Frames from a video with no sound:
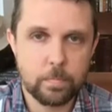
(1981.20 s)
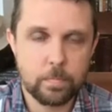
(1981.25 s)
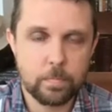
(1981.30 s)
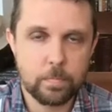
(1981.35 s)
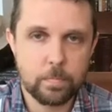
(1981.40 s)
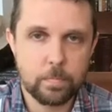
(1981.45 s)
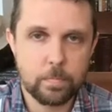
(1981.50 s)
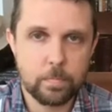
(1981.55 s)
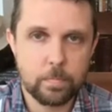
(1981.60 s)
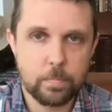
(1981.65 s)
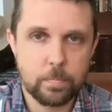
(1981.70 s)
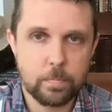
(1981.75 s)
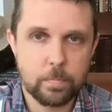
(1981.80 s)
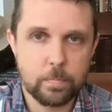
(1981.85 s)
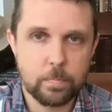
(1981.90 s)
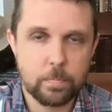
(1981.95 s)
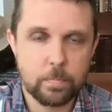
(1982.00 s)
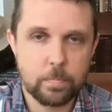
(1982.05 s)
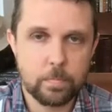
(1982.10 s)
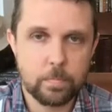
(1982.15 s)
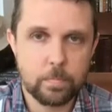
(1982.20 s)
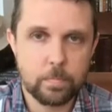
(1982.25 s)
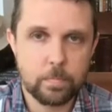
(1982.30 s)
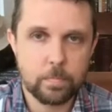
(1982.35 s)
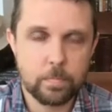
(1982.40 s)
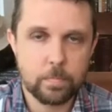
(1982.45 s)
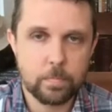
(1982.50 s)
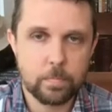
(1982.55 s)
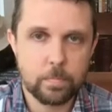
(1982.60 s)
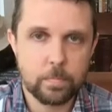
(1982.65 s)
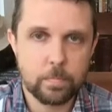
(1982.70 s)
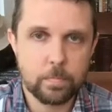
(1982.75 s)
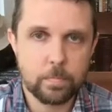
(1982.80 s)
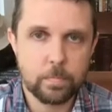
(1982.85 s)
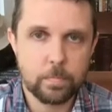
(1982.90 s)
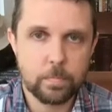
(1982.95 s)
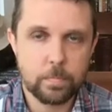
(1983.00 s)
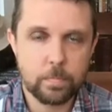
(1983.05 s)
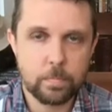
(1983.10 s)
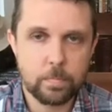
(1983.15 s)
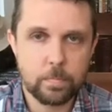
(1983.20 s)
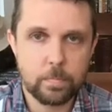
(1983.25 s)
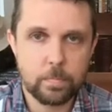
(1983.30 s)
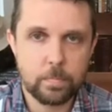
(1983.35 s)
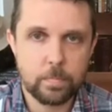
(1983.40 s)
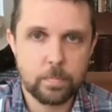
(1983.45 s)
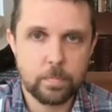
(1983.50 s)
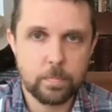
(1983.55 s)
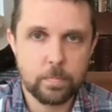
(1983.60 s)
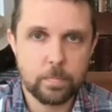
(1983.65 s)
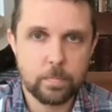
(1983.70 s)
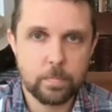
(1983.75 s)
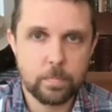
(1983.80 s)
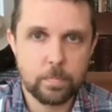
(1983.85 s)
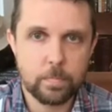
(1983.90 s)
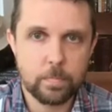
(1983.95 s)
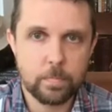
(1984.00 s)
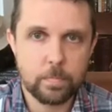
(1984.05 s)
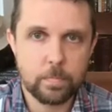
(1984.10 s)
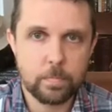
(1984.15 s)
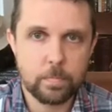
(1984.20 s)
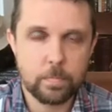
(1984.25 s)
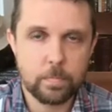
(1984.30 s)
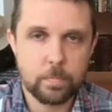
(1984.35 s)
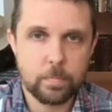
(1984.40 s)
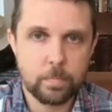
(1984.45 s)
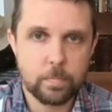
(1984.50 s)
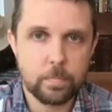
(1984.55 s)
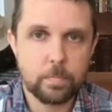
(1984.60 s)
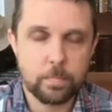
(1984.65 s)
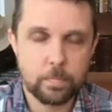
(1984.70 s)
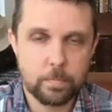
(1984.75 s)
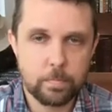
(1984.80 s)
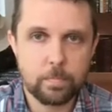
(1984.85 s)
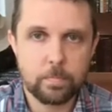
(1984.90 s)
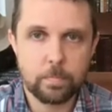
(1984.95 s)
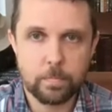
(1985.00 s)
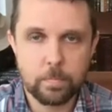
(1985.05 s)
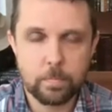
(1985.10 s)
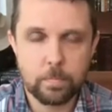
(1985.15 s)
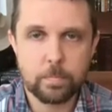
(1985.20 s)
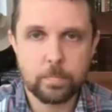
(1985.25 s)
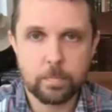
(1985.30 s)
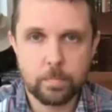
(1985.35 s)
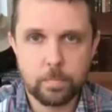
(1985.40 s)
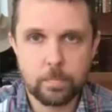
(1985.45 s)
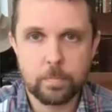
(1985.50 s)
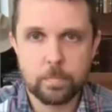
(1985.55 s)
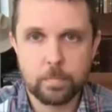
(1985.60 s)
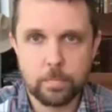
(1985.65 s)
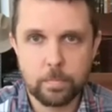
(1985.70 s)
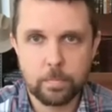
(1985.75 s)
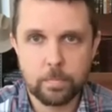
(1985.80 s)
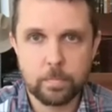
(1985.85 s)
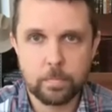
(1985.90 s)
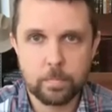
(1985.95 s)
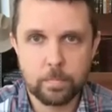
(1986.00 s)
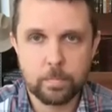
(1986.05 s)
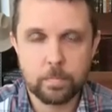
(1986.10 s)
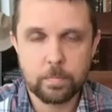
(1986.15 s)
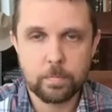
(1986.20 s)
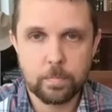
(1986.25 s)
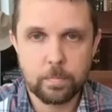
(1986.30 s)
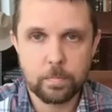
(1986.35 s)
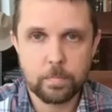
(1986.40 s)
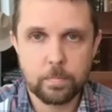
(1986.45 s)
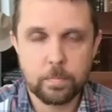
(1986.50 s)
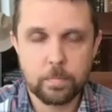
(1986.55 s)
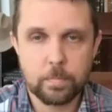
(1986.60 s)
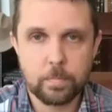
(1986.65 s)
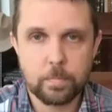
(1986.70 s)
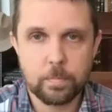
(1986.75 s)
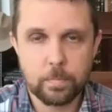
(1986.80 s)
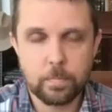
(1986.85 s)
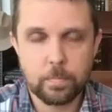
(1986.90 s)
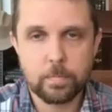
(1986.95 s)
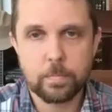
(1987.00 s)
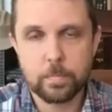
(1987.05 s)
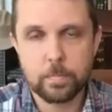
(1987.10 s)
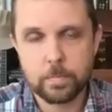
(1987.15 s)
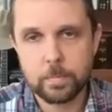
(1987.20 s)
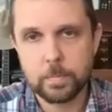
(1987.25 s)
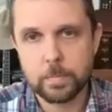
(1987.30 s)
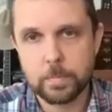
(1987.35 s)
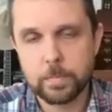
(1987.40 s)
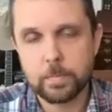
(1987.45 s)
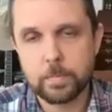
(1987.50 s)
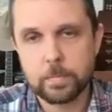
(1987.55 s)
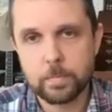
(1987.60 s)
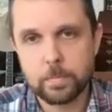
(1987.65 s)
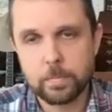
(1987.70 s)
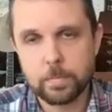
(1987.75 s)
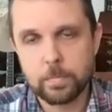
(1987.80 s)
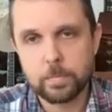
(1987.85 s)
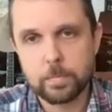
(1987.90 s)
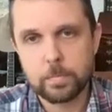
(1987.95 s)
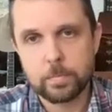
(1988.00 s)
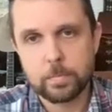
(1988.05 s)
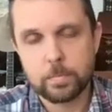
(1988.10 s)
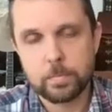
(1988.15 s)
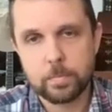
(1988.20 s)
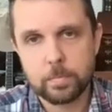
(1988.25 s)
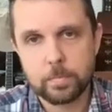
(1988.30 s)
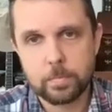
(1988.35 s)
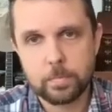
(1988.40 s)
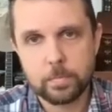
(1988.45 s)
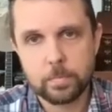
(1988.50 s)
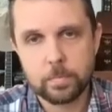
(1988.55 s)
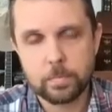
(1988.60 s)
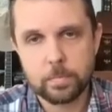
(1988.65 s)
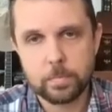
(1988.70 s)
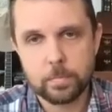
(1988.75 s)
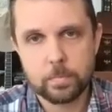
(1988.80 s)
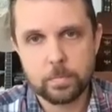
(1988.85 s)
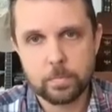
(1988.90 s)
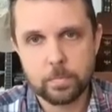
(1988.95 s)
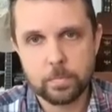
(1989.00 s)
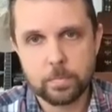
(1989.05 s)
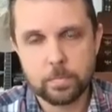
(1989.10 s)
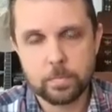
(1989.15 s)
(silent)